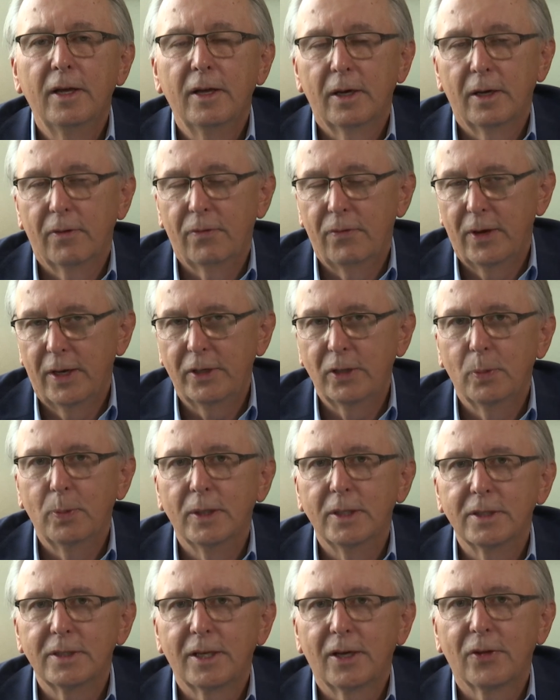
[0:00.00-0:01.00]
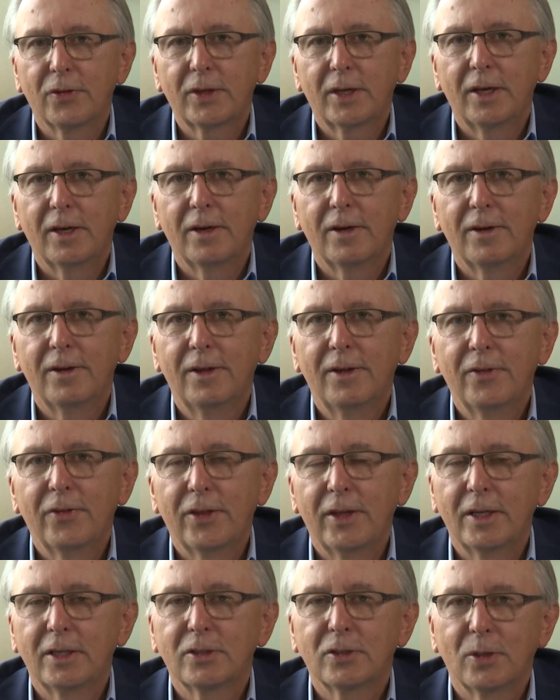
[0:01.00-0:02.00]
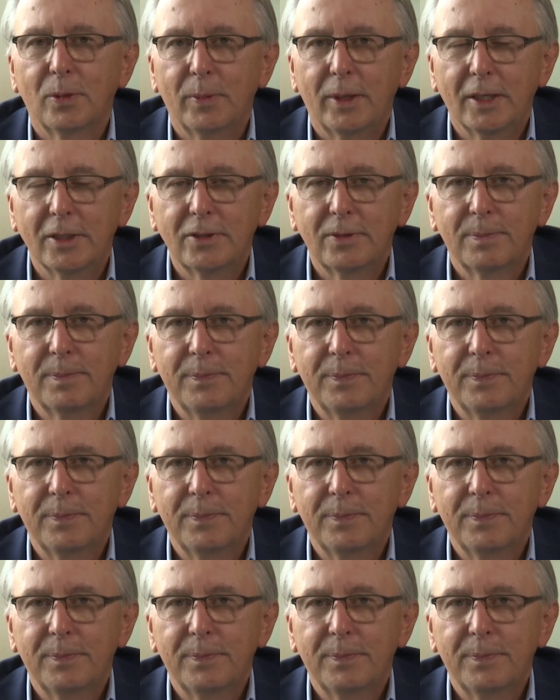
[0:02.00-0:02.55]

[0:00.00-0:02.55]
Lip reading: of value-based healthcare. Thanks so much.